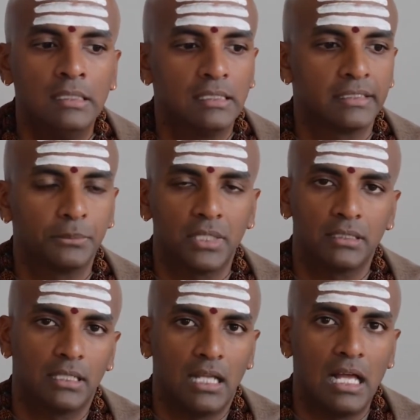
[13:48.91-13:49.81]
something
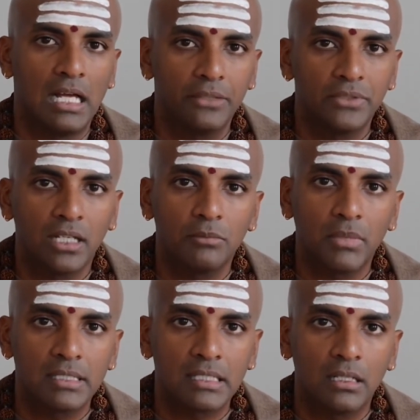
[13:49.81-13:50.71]
that I've done
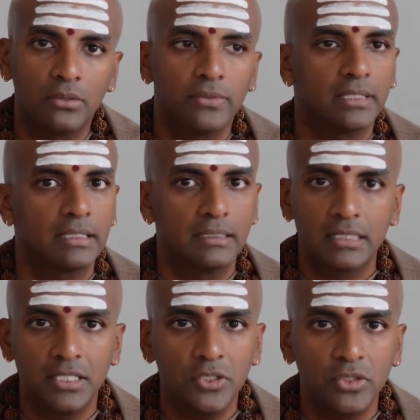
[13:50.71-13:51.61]
myself and
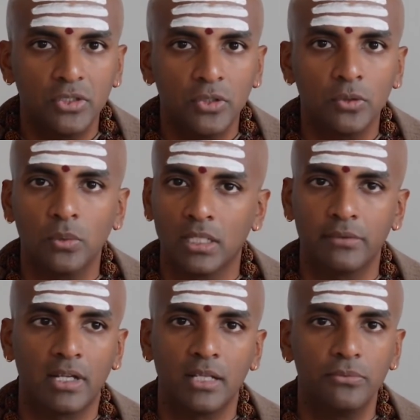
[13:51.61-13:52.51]
continue to do
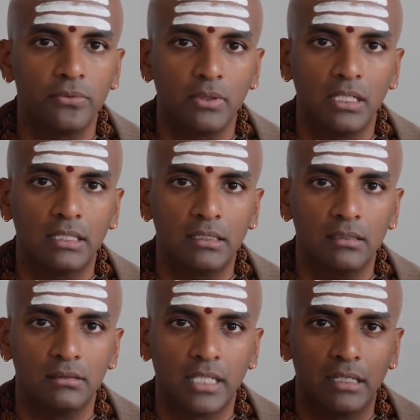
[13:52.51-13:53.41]
whenever I'm feeling a
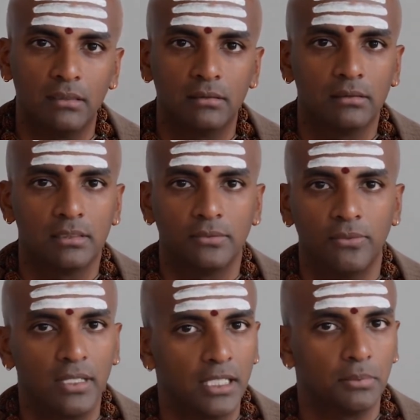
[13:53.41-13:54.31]
little down or in a
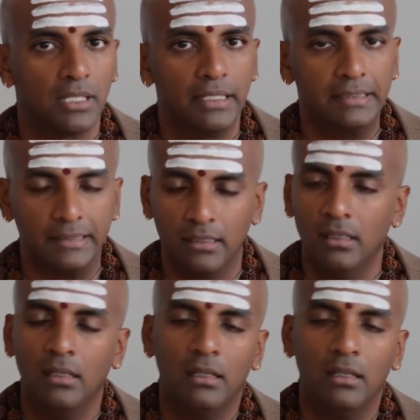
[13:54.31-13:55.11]
funky place.